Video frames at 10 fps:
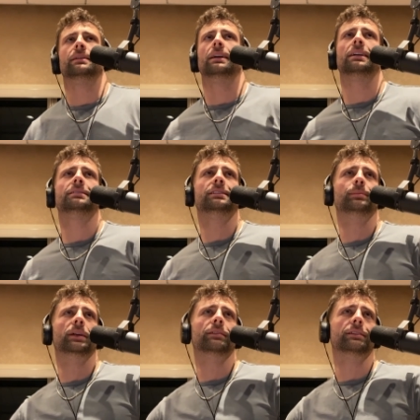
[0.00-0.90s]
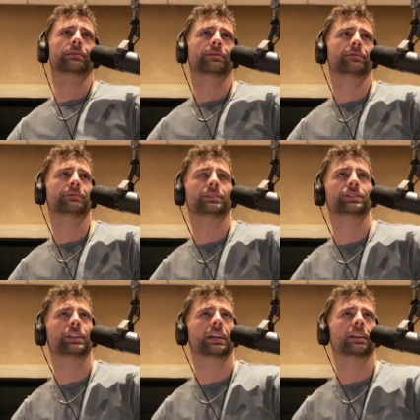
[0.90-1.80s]
I guess it's better than f-
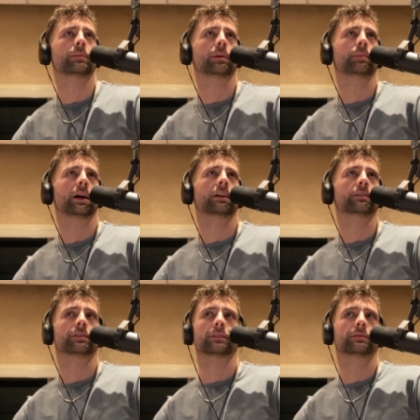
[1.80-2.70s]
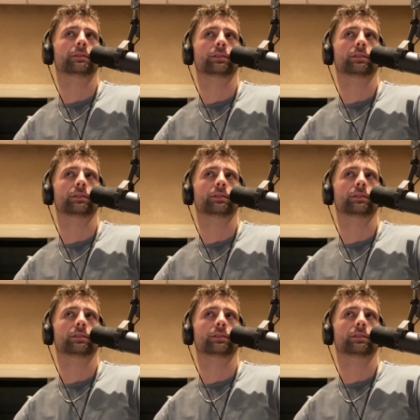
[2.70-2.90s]
shaking up a bottle for